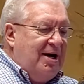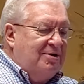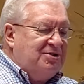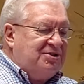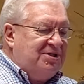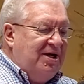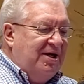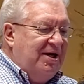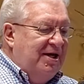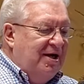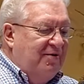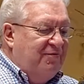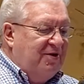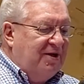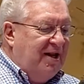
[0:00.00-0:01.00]
our study
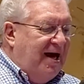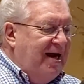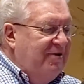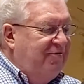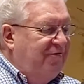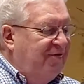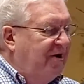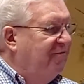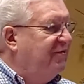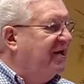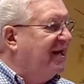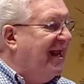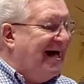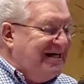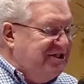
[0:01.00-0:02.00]
of the life of
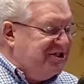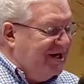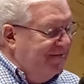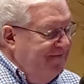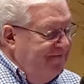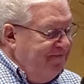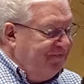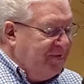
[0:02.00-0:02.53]
Elisha,